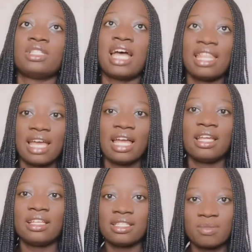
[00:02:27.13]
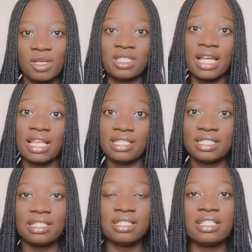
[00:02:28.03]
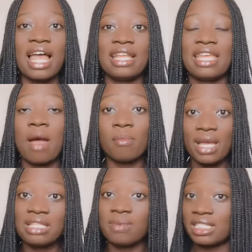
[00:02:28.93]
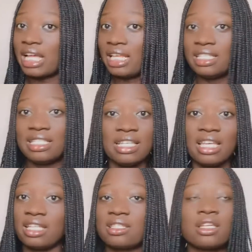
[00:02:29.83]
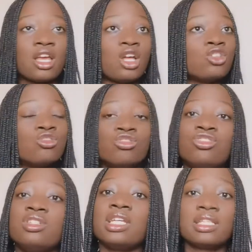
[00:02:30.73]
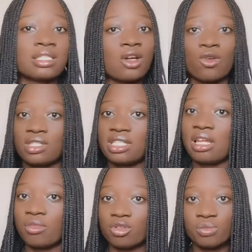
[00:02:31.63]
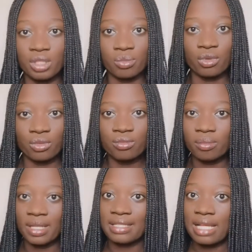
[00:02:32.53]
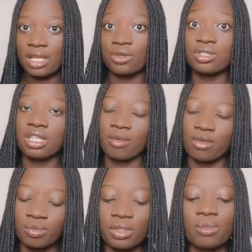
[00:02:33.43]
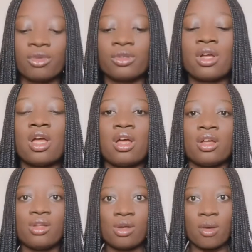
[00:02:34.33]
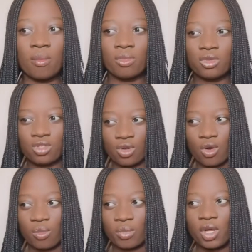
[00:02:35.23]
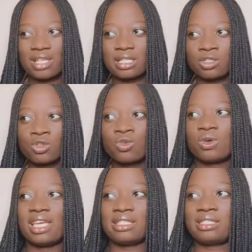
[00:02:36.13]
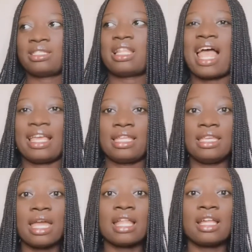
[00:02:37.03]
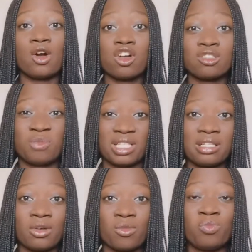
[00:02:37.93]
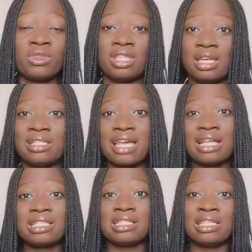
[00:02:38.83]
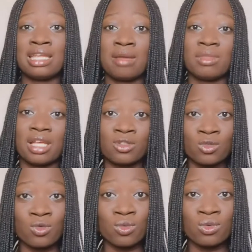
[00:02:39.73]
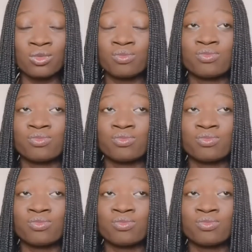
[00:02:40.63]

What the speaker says: other specialties, like their main specialty is to treat unstable people, mentally unstable people. So because the school is like near the hospital, they decided to name the school